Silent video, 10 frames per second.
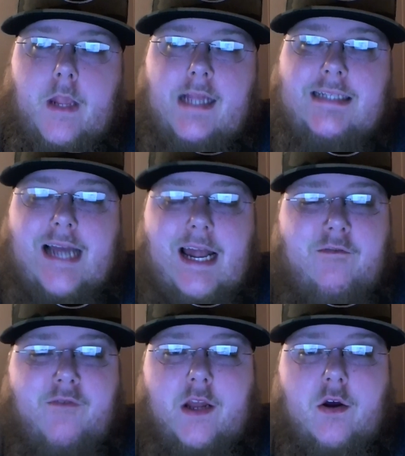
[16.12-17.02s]
it's
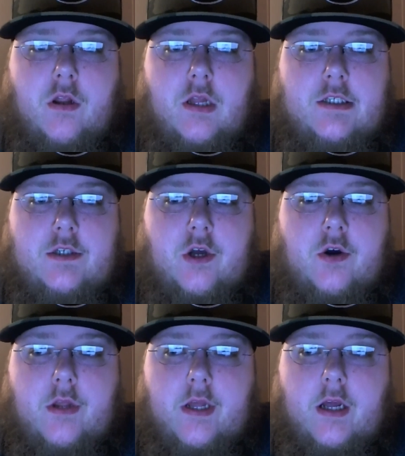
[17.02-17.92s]
kind of video to let you
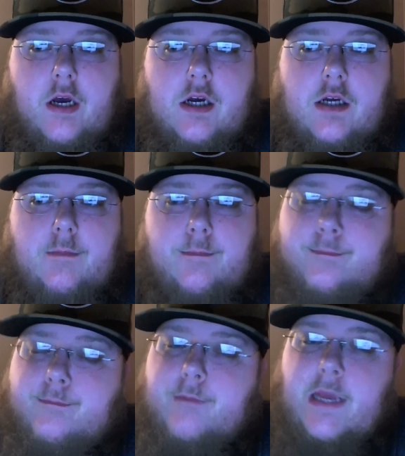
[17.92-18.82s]
know that, uh,
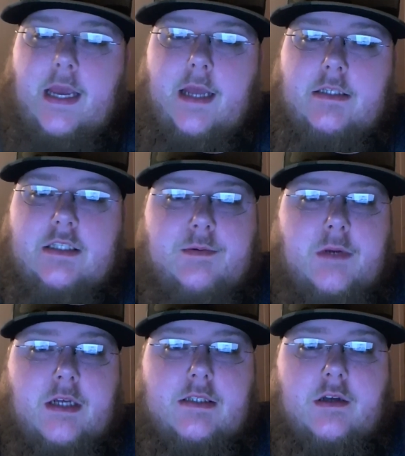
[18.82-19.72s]
man, just
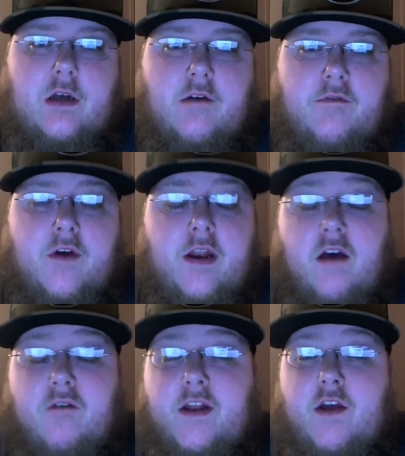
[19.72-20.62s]
because a, a, vid
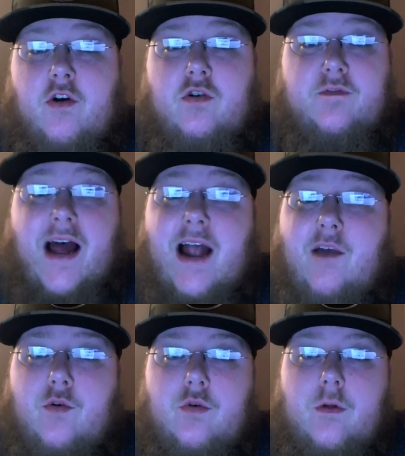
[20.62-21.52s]
a video goes
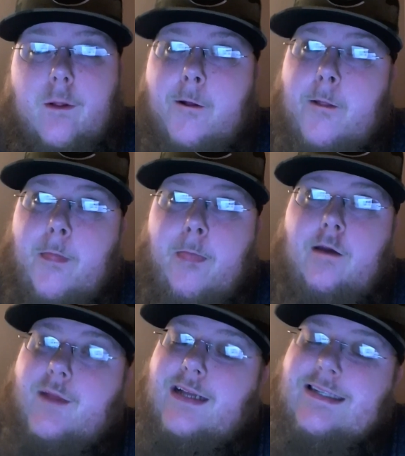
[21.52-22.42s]
viral,
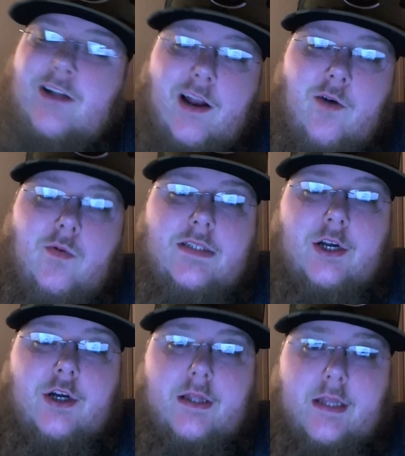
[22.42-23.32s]
that's not always a
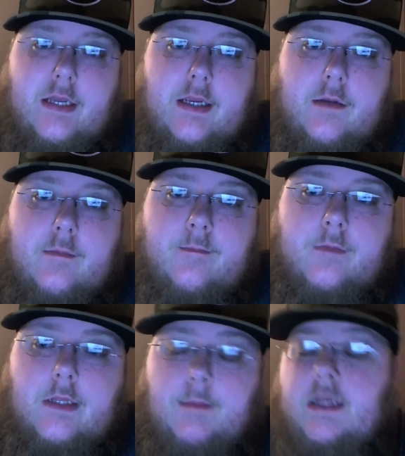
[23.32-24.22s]
good thing.
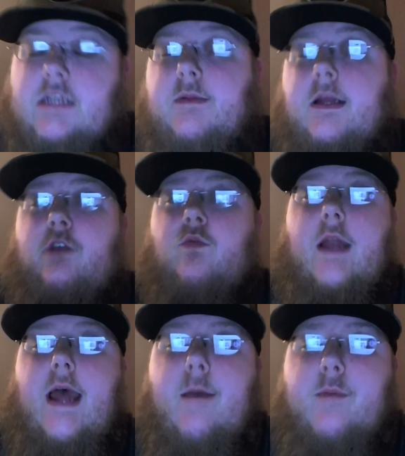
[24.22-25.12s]
And let me explain to you
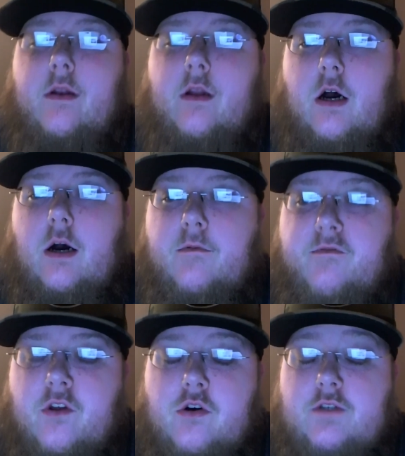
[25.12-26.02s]
what happened. Um,
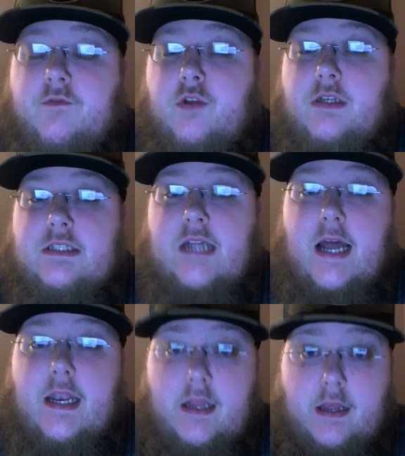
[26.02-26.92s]
for those of you that's not